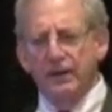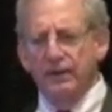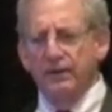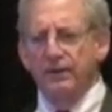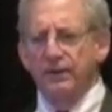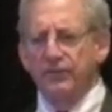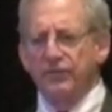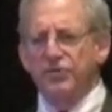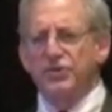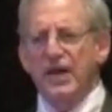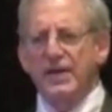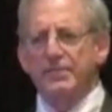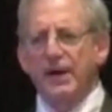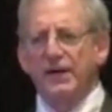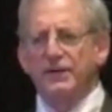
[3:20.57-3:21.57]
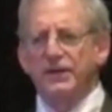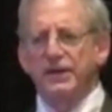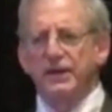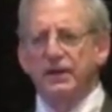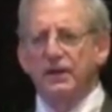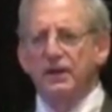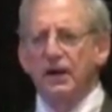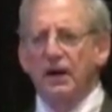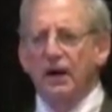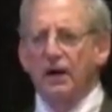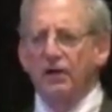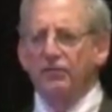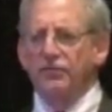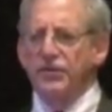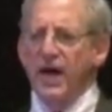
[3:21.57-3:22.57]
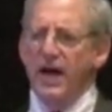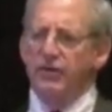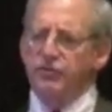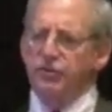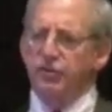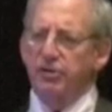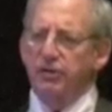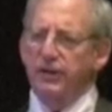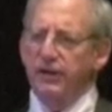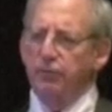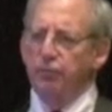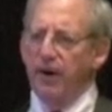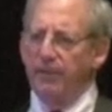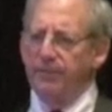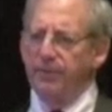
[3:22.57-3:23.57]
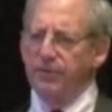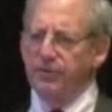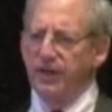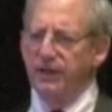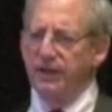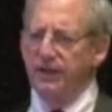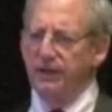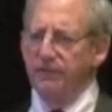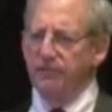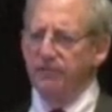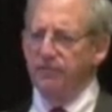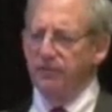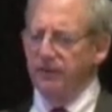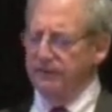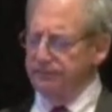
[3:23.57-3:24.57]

the same idea of nationally representative